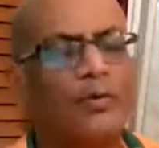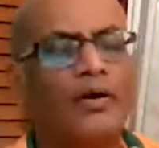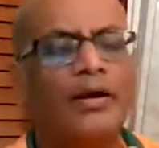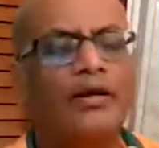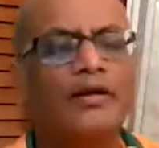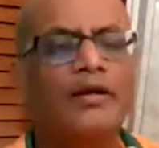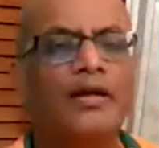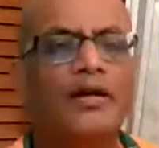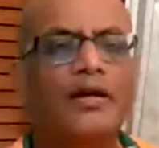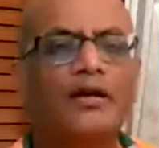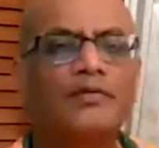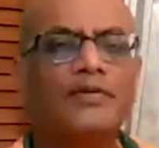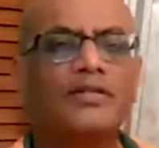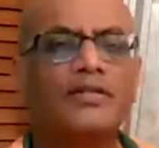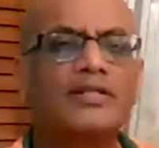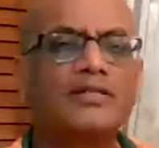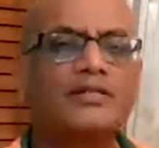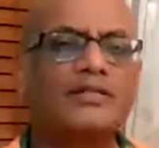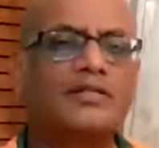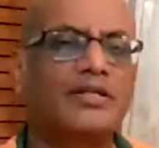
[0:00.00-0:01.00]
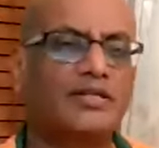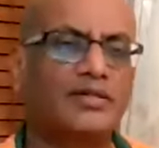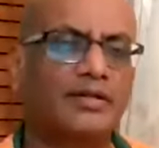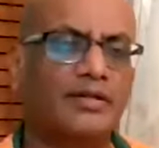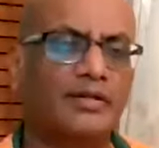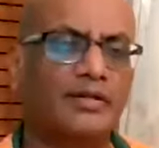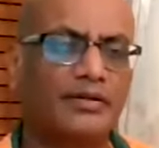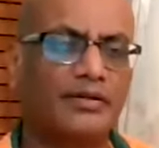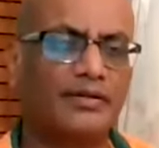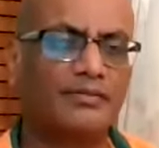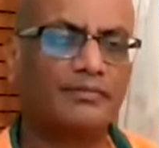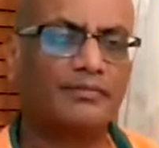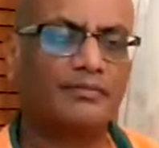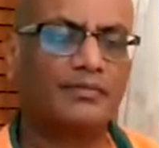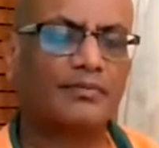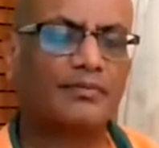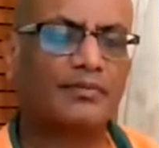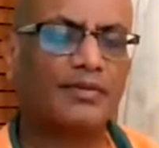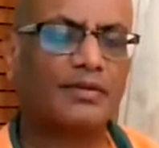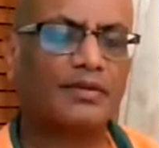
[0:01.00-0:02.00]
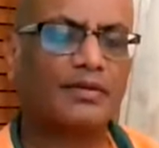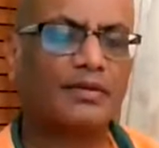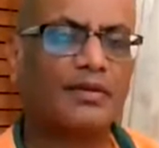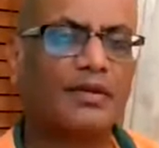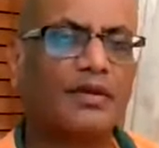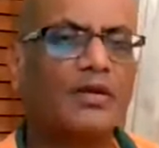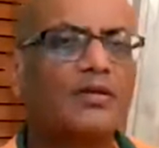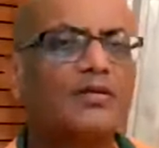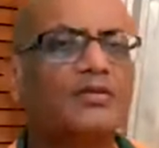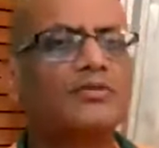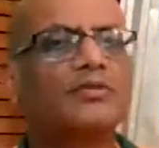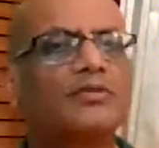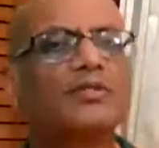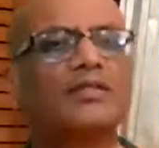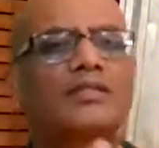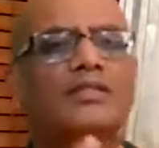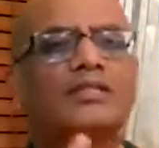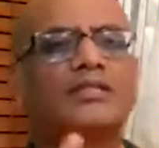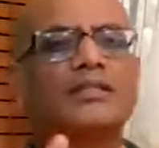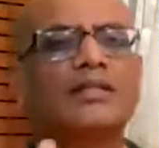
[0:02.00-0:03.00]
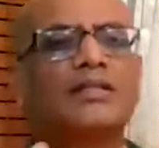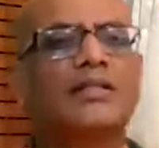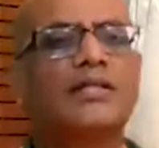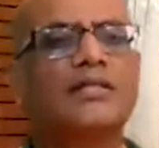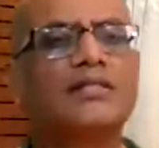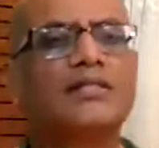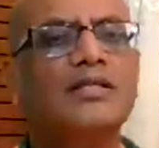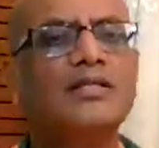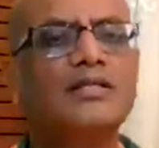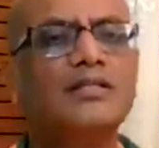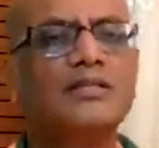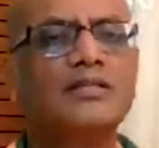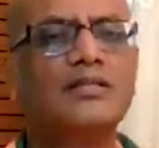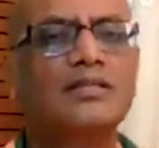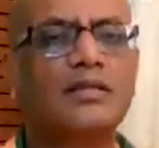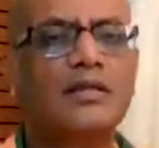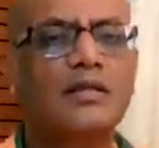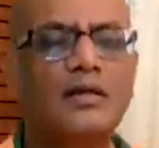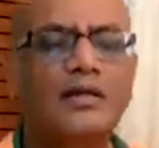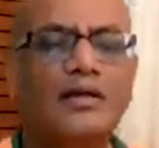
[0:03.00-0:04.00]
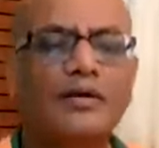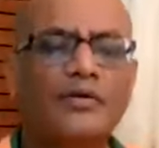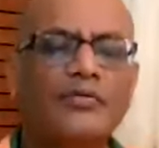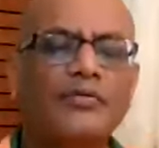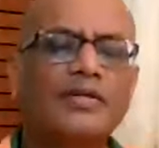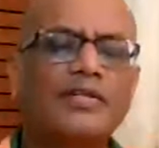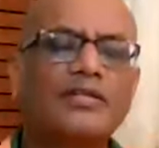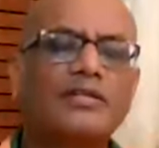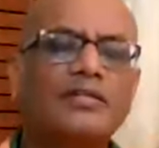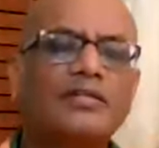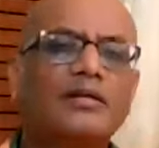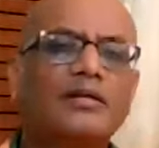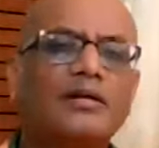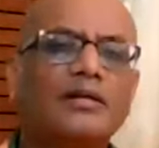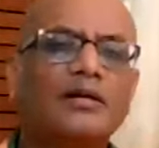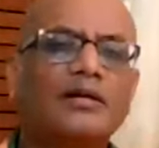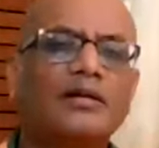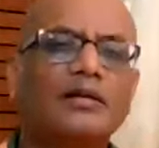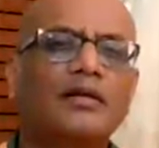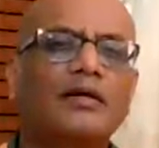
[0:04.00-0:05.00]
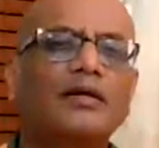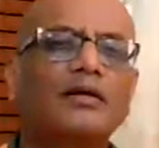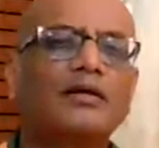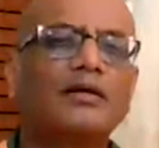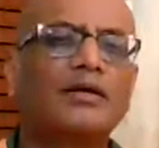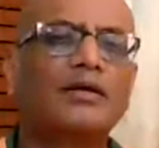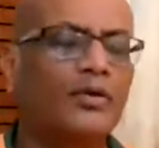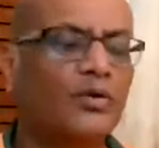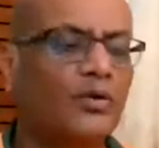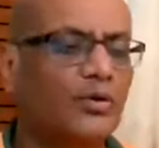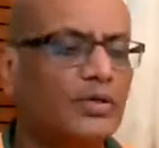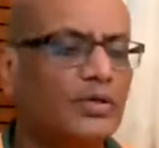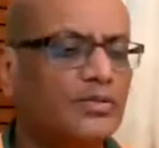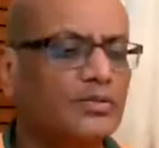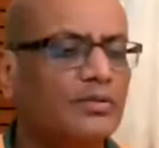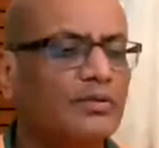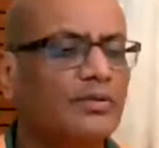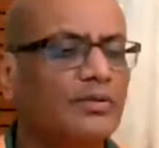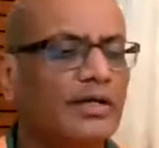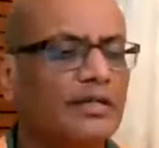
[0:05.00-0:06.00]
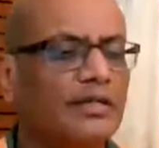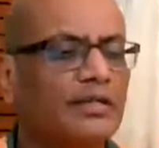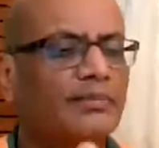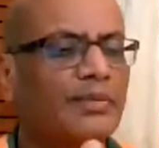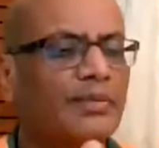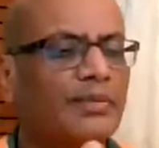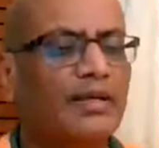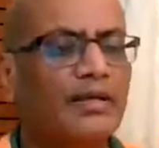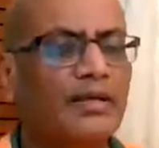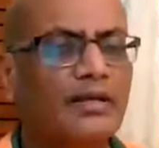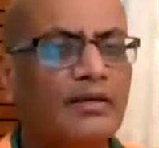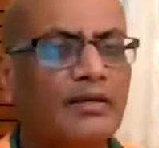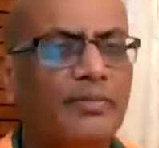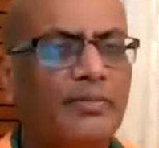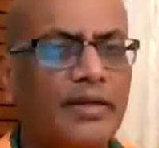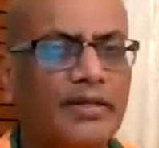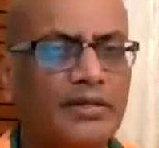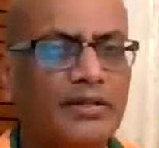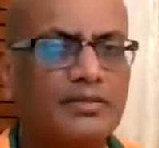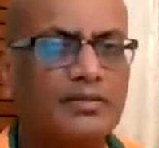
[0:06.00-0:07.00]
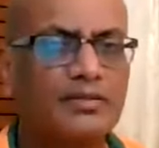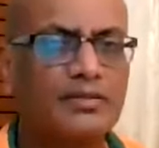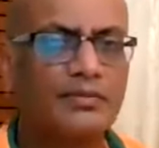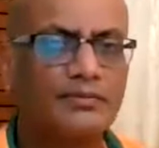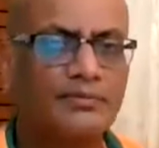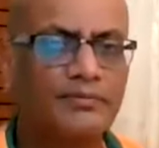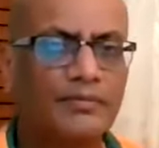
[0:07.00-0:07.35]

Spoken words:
point which is stationary. So this is the thesis which the Yoga Sutra at the beginning brings.